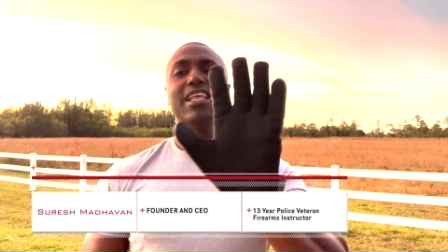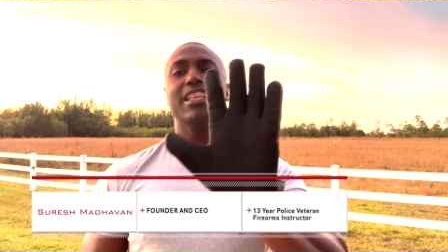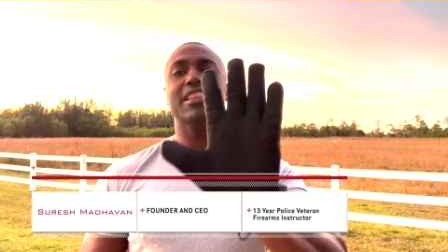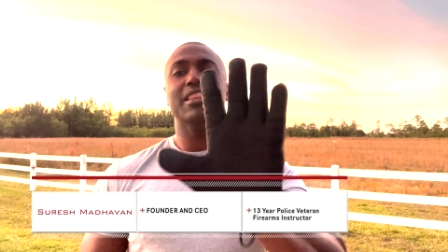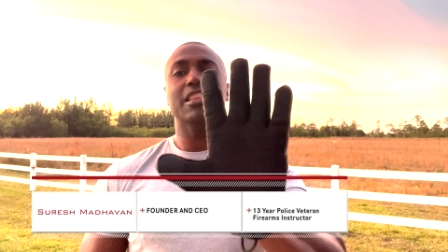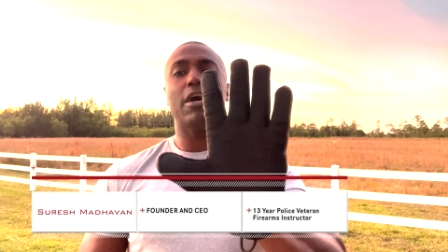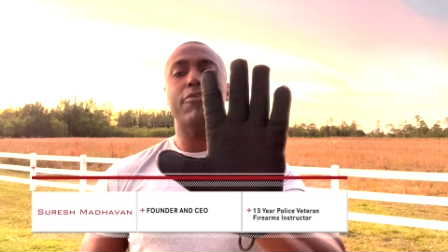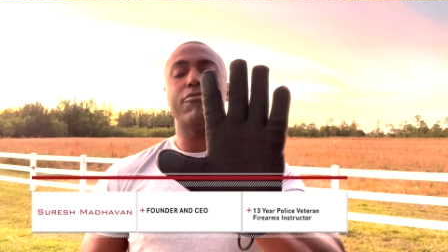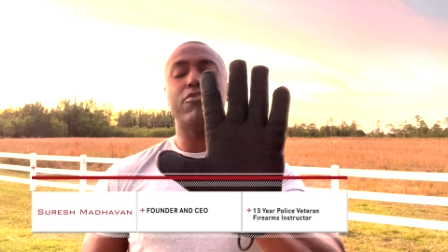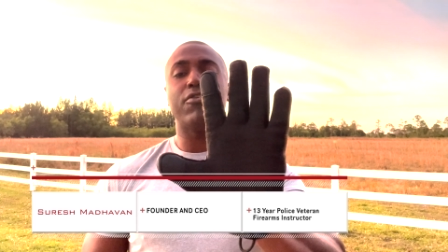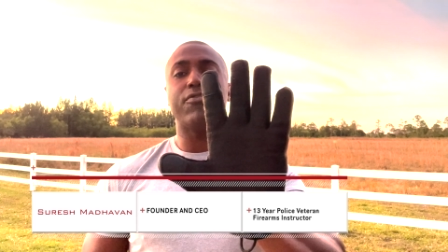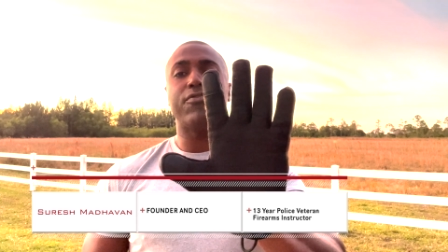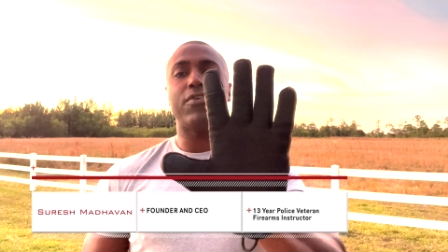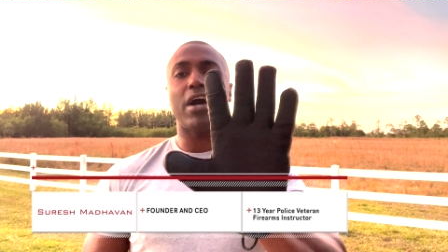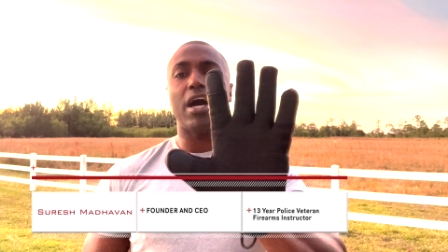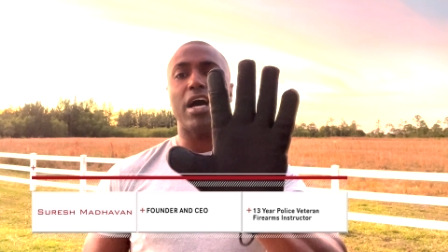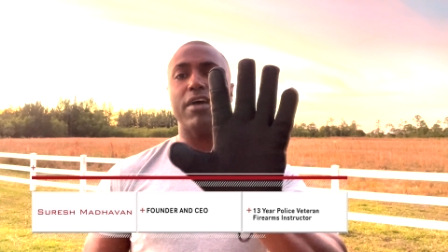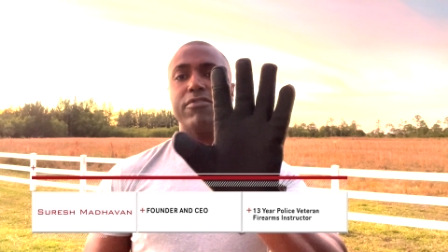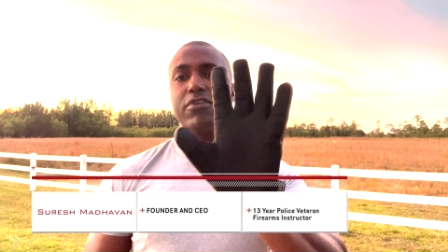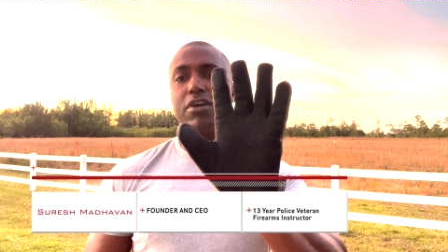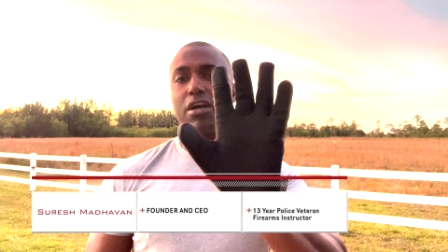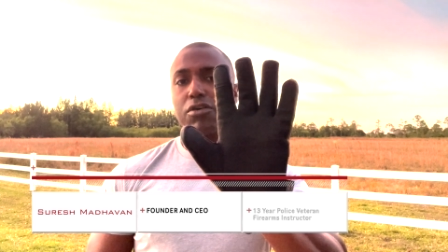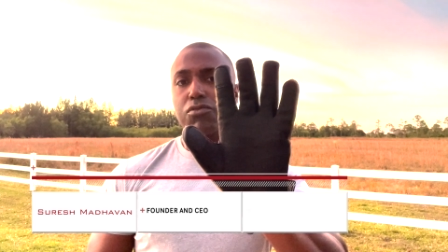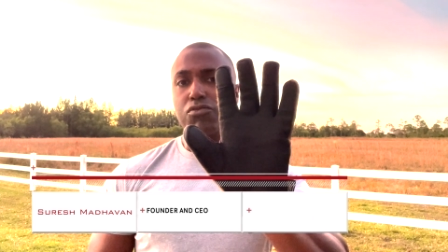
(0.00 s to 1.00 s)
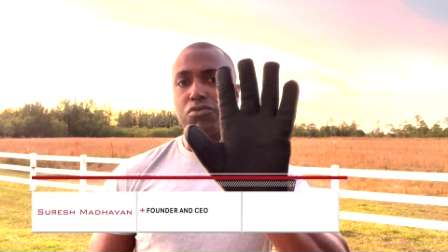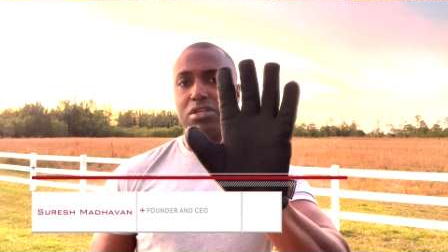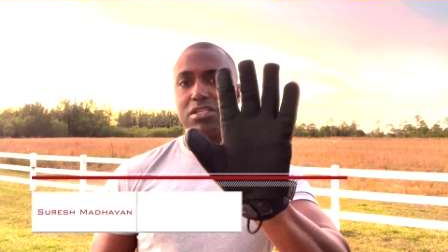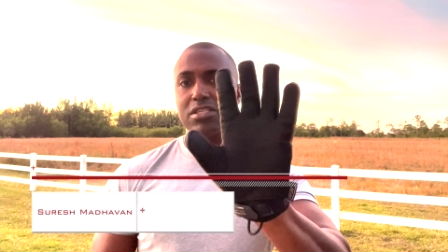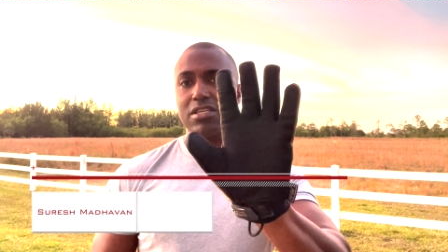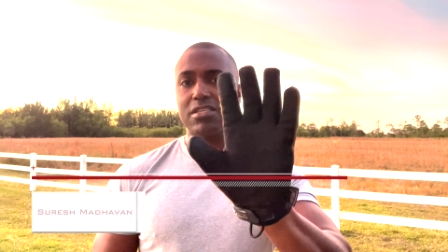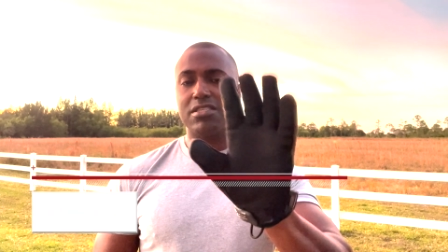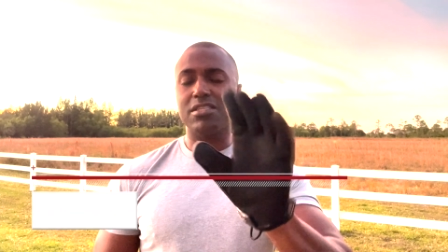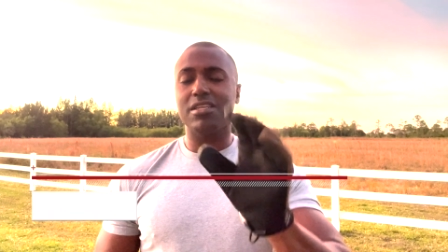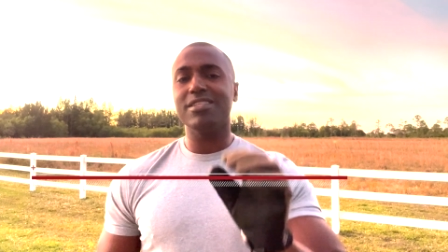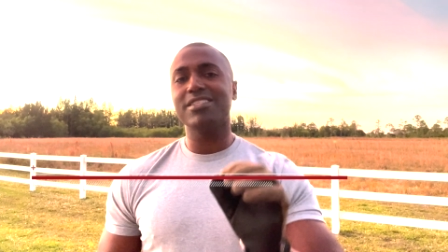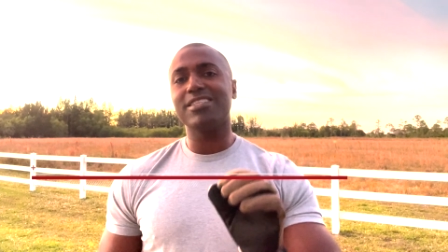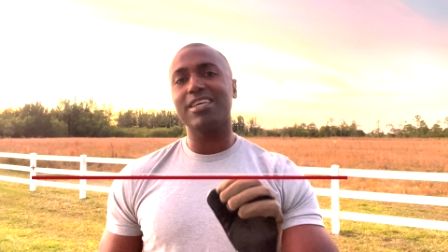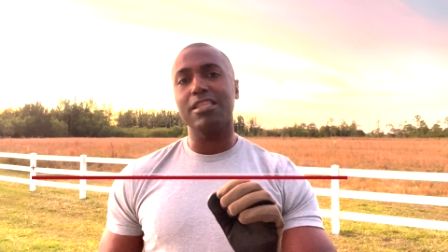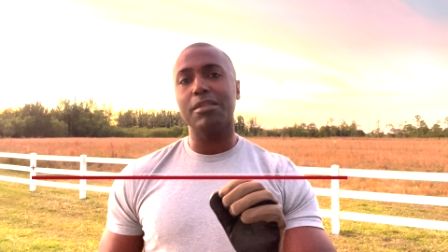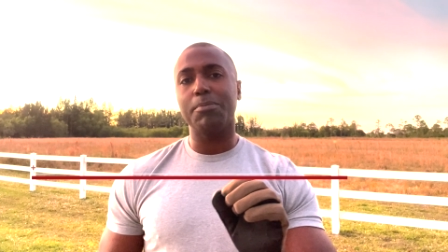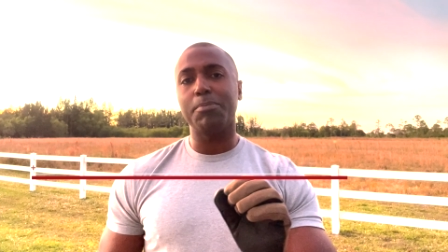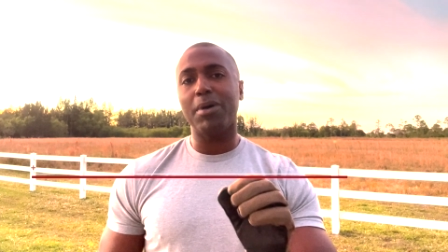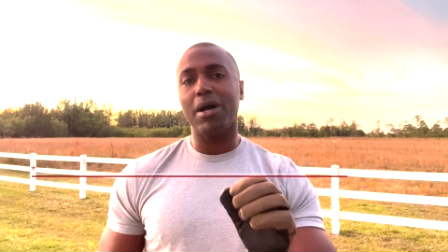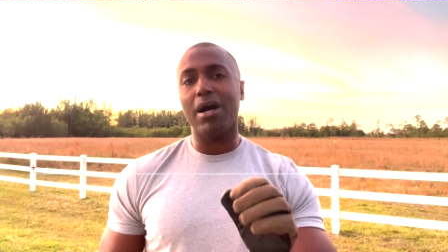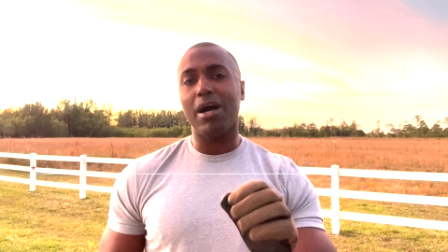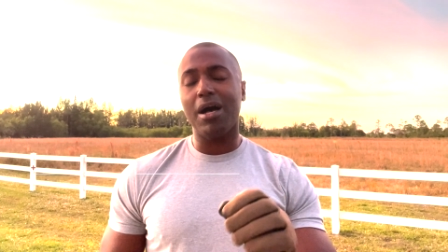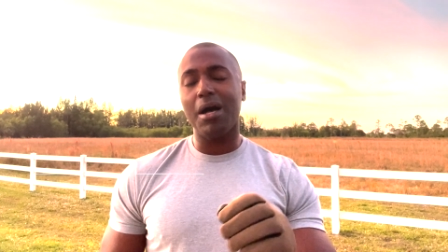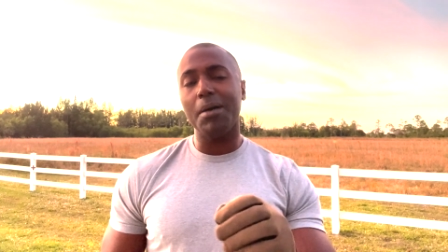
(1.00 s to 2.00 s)
Level 5 cut resistance on the
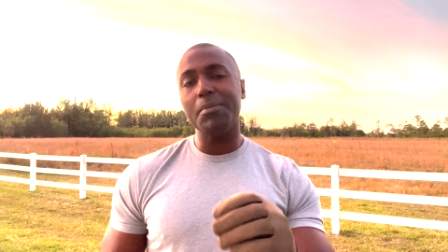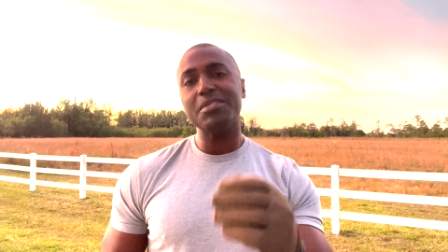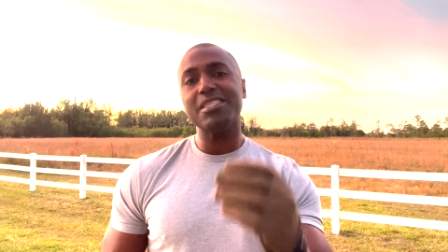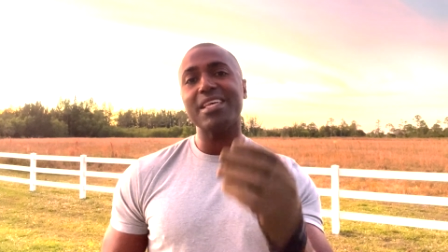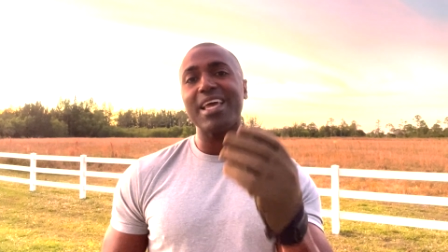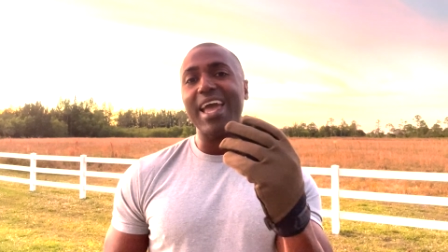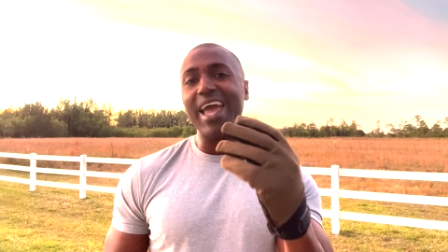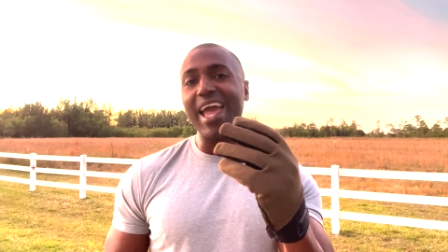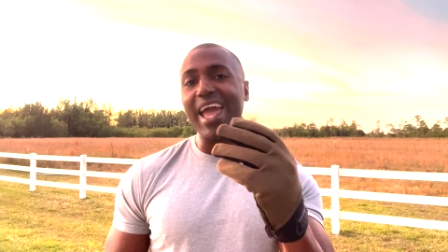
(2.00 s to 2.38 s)
palms